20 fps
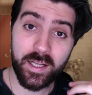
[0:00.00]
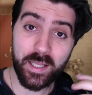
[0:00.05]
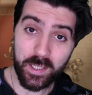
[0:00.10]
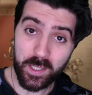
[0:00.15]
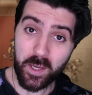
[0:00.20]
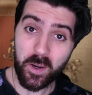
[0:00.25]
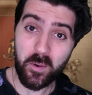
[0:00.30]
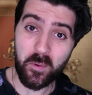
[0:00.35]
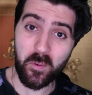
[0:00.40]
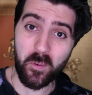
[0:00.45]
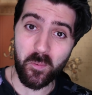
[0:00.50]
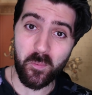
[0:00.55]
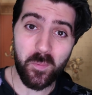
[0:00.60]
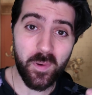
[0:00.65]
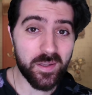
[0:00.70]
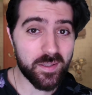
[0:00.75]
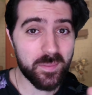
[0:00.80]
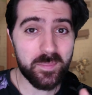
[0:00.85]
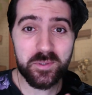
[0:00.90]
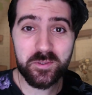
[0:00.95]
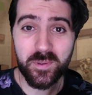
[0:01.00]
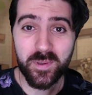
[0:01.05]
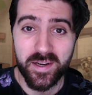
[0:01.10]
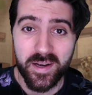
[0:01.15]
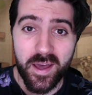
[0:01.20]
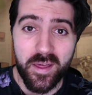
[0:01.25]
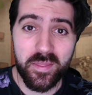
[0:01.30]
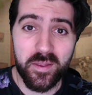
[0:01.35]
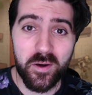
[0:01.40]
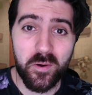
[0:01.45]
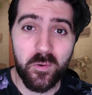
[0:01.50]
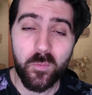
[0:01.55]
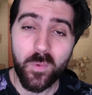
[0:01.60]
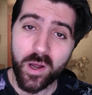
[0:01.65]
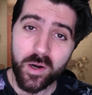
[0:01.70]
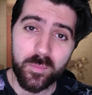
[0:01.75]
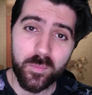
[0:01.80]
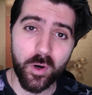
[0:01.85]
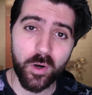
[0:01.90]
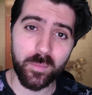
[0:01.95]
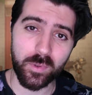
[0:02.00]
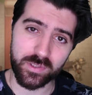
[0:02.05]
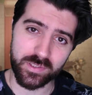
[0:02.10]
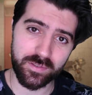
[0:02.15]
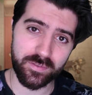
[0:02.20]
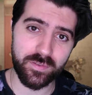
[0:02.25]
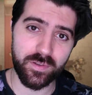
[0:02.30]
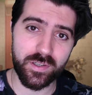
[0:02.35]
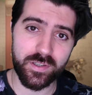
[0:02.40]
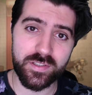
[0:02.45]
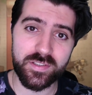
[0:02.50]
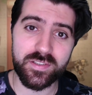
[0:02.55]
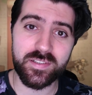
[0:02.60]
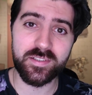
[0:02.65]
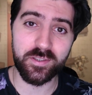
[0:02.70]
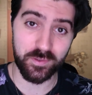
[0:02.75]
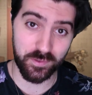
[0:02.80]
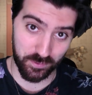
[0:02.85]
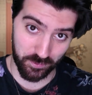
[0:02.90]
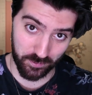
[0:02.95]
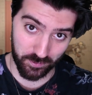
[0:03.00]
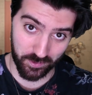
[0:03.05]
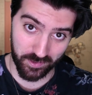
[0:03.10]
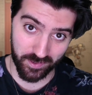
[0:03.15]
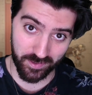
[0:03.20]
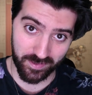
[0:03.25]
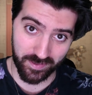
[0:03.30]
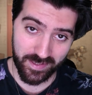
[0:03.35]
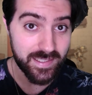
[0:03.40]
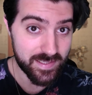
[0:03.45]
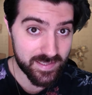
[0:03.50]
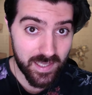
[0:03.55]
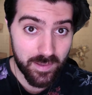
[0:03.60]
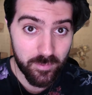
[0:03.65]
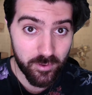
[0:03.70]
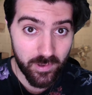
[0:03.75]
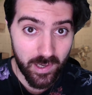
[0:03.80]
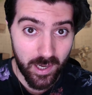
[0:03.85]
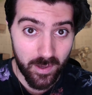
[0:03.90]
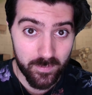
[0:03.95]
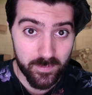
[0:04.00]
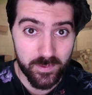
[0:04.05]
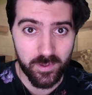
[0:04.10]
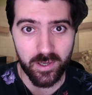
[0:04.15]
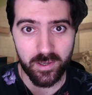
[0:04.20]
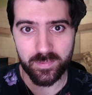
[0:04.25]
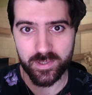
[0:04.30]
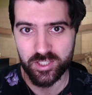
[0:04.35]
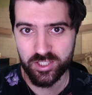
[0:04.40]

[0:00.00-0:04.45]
Hello, welcome to another One More Multiverse tutorial. This time around we're going to be